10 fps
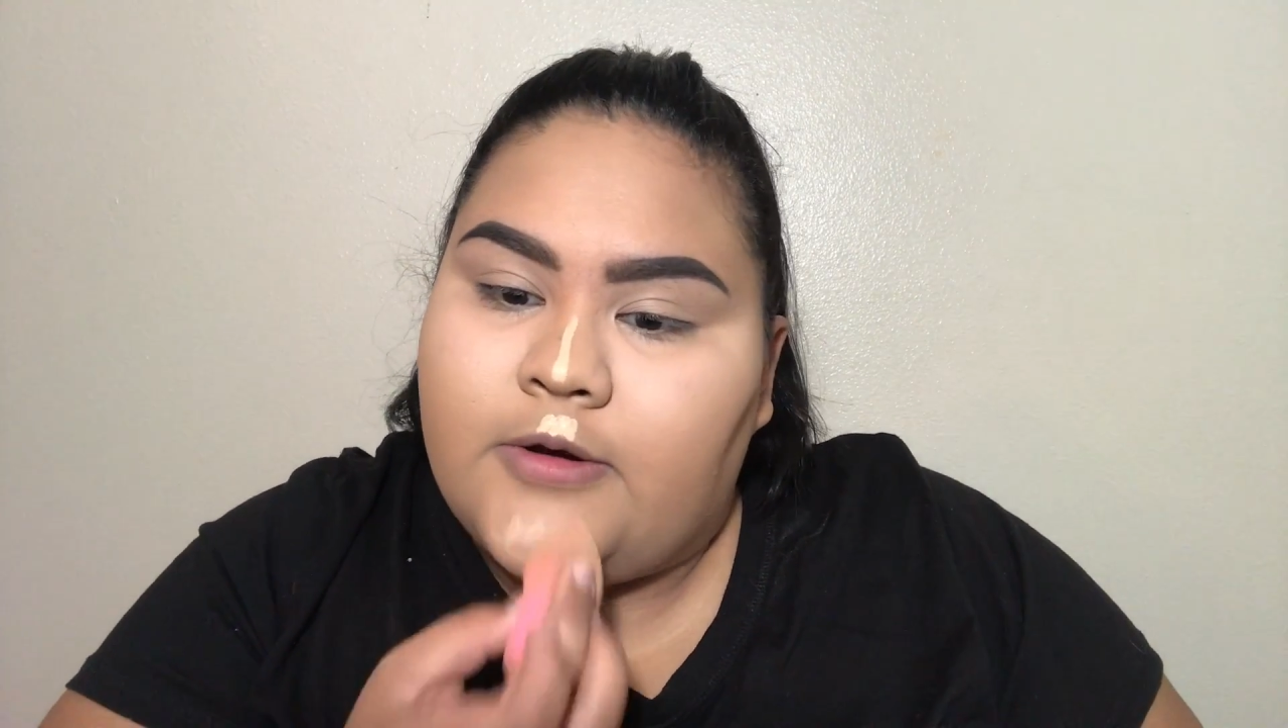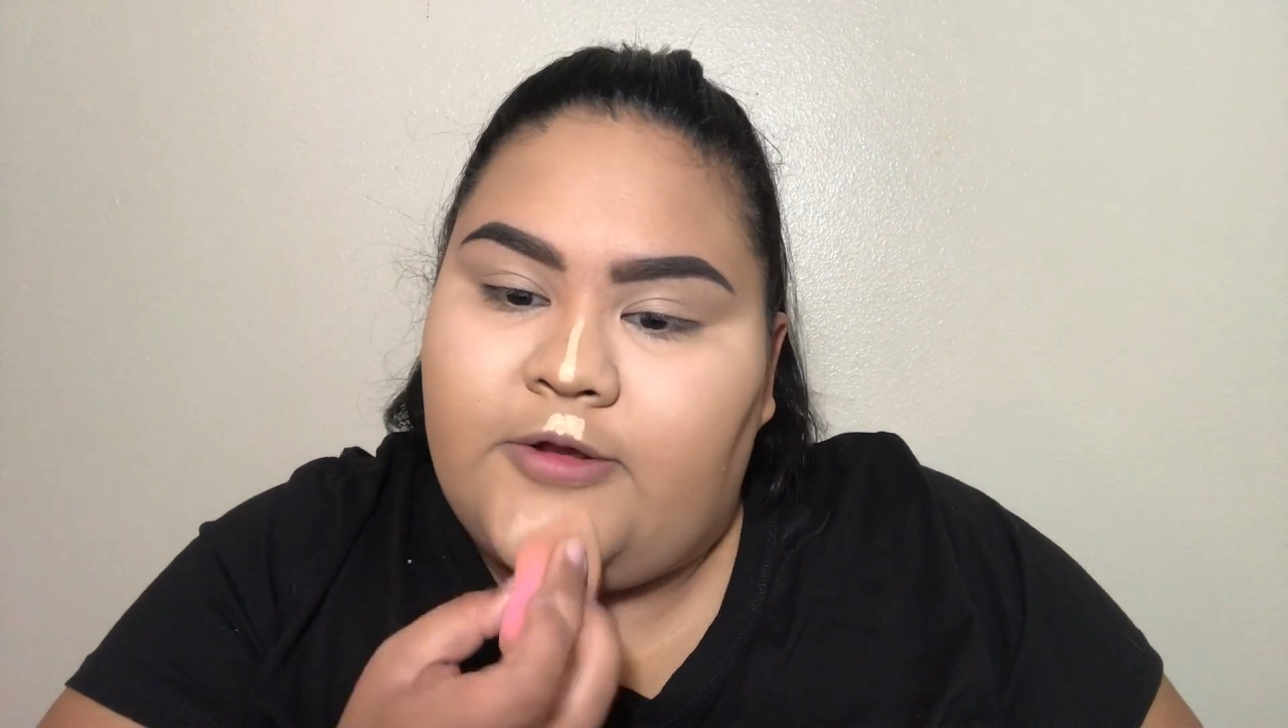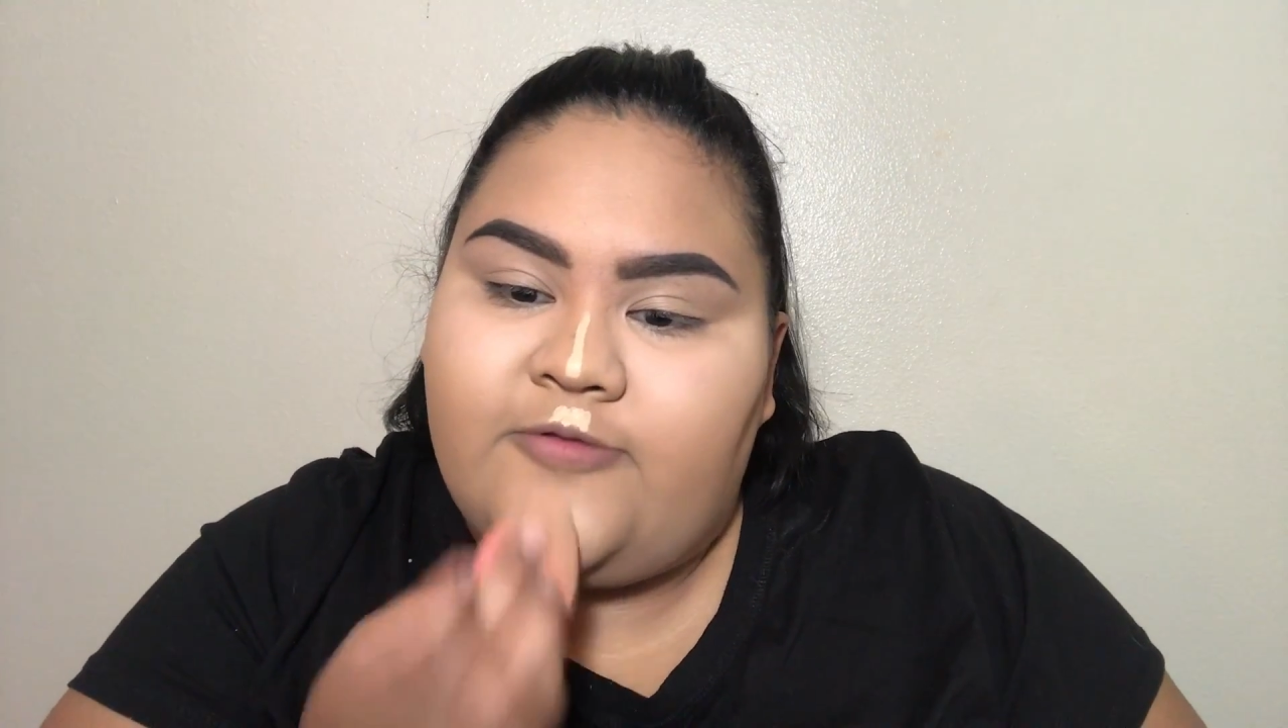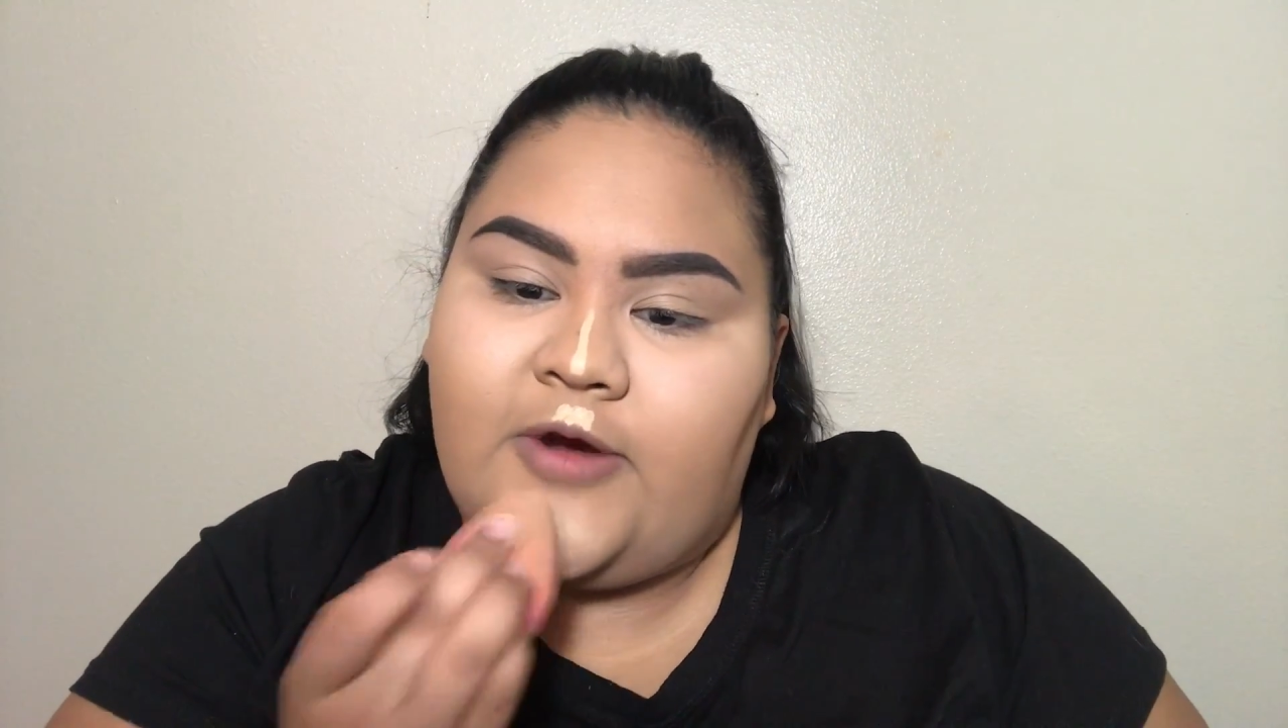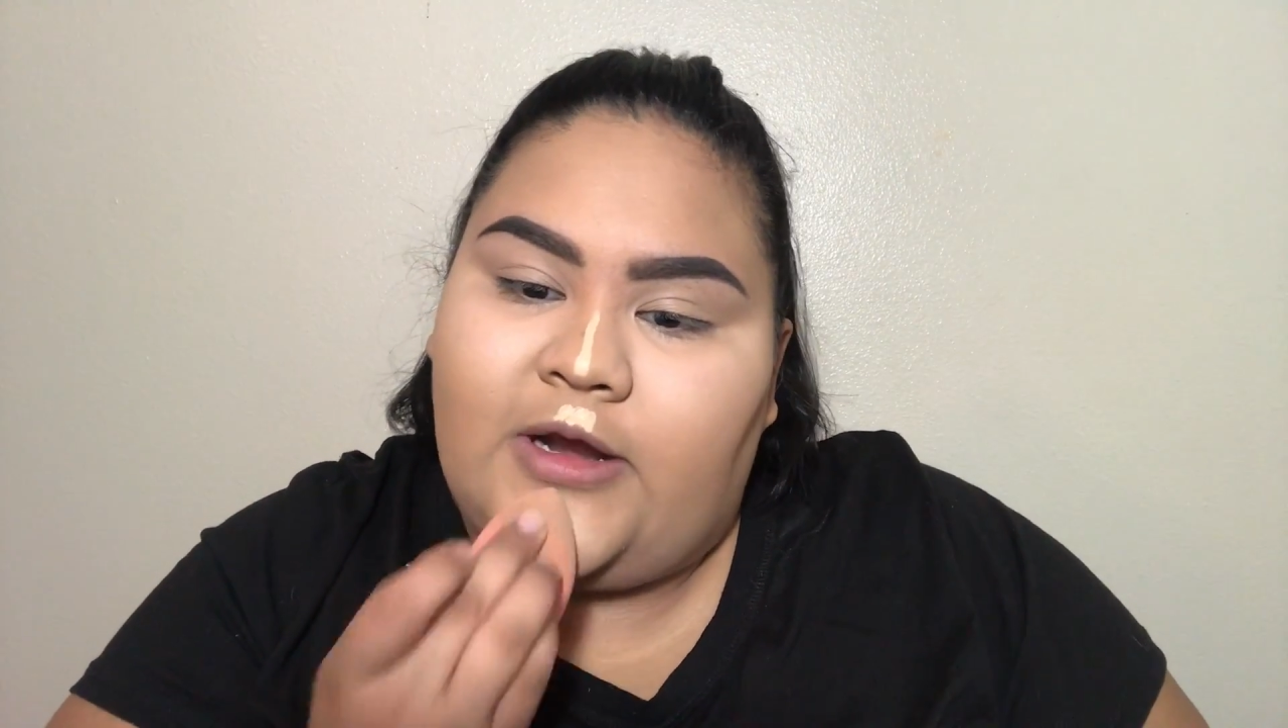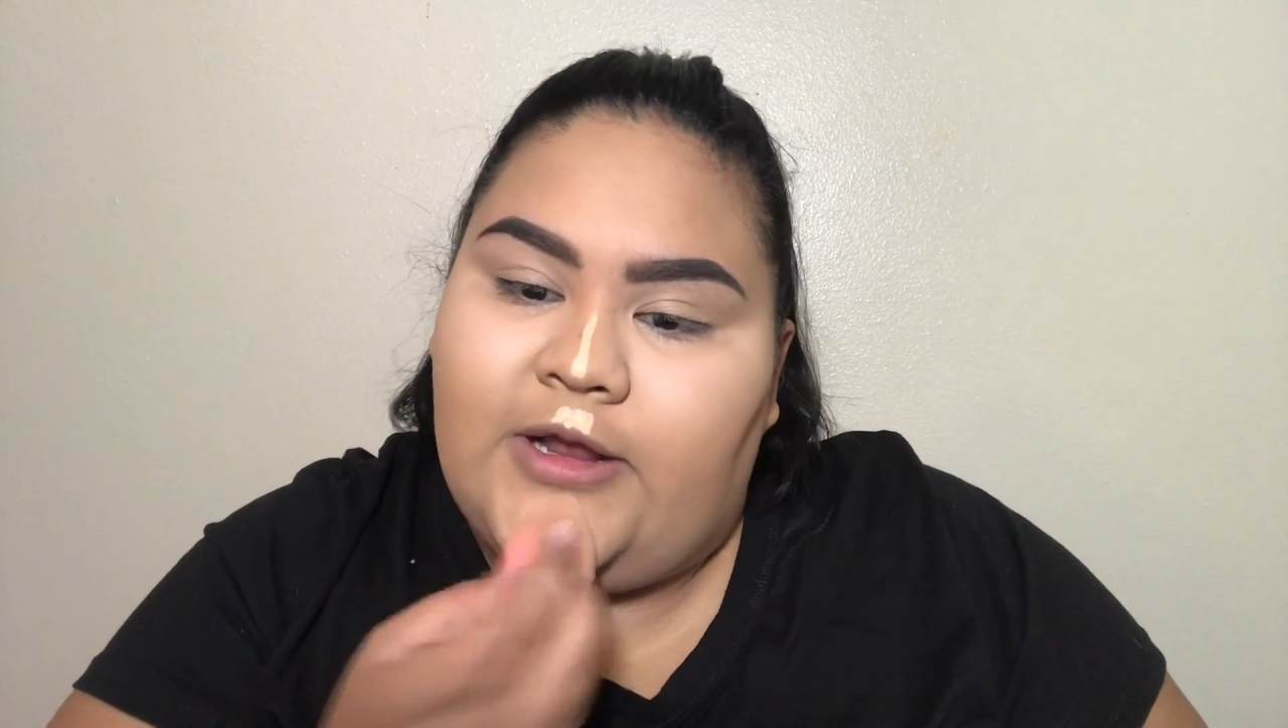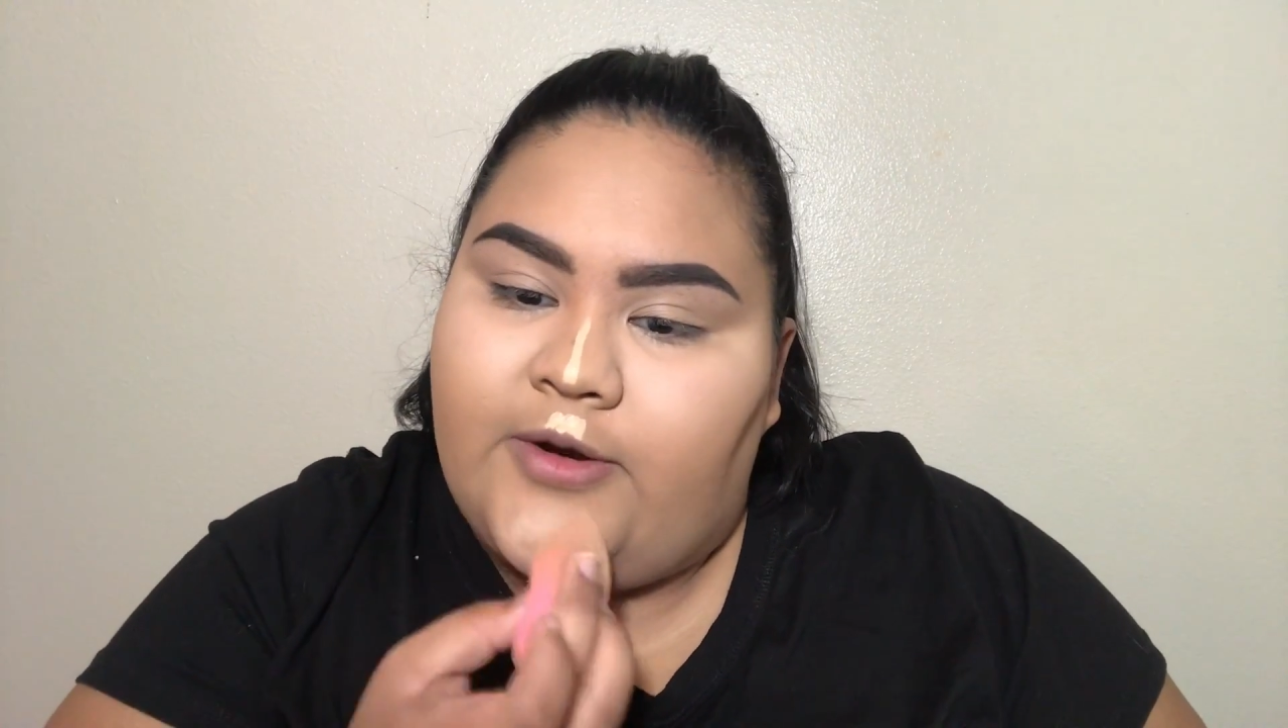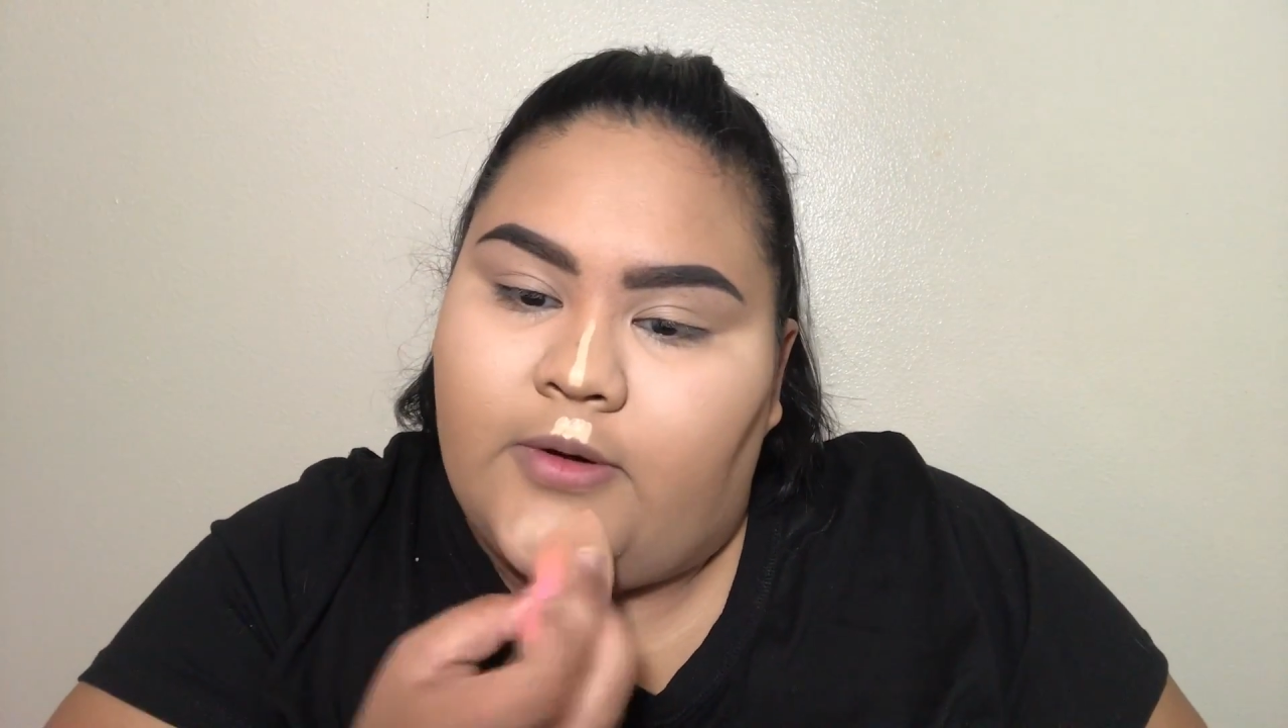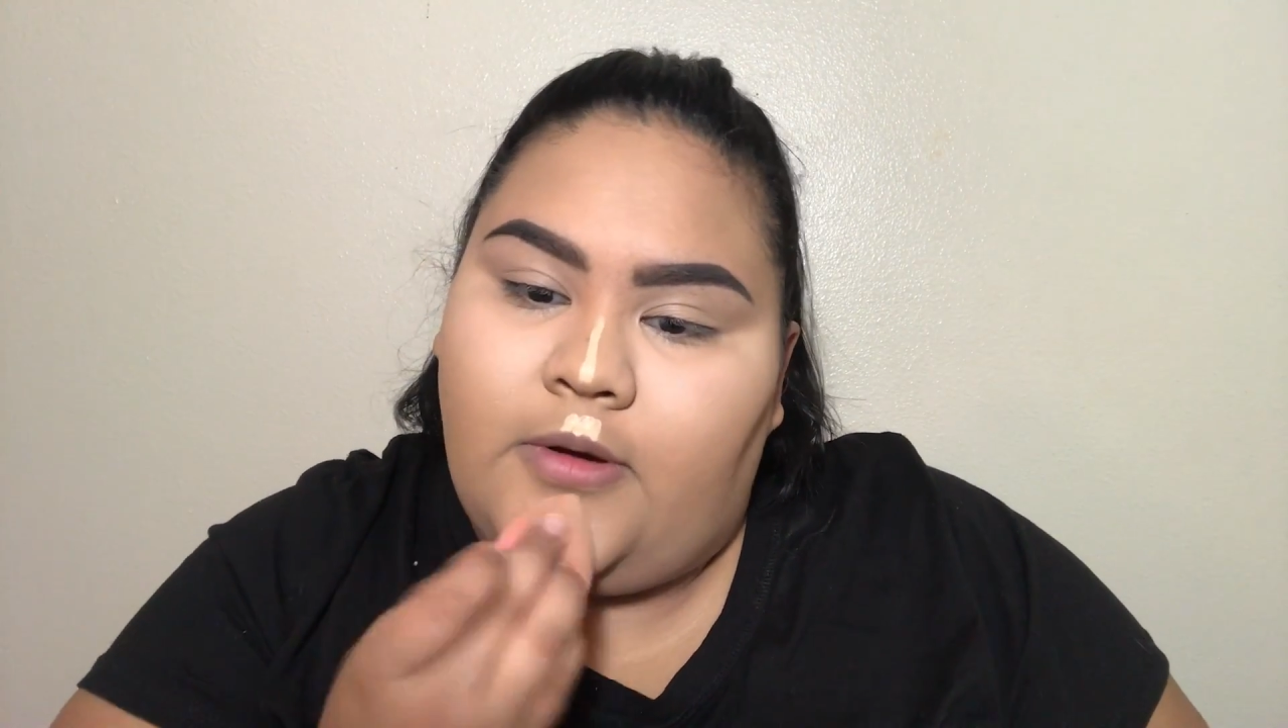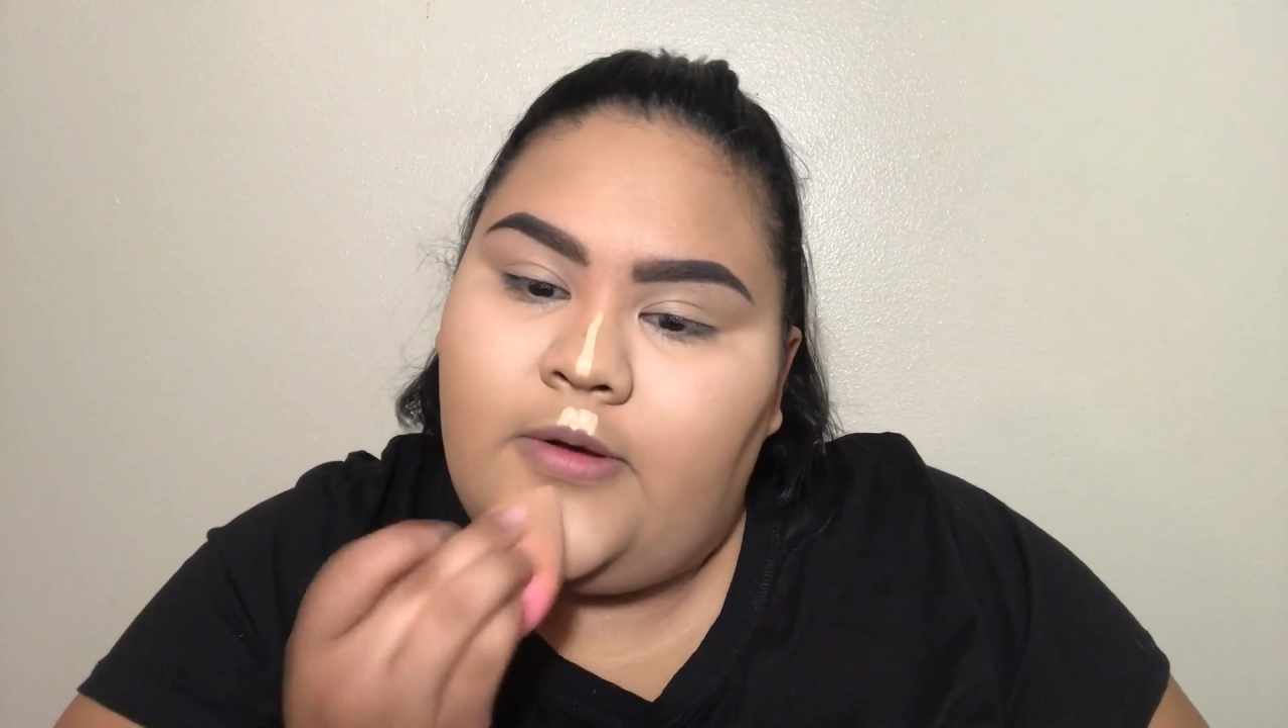Just very
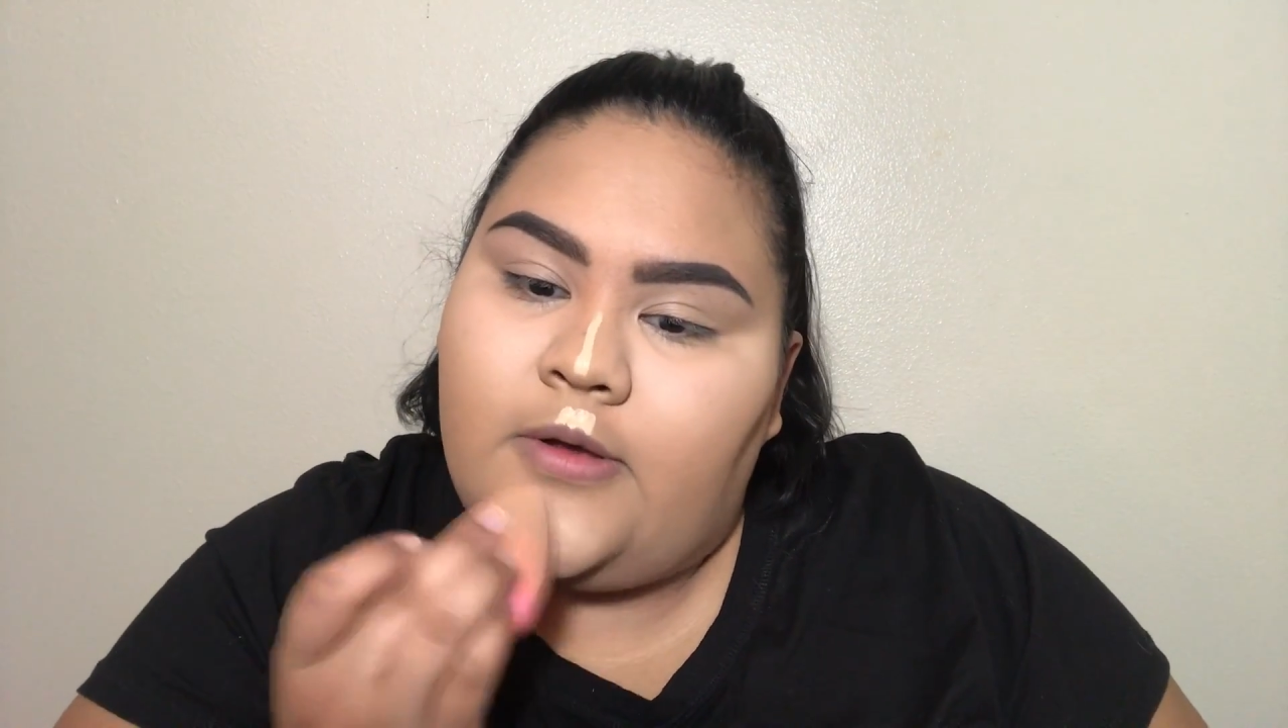little.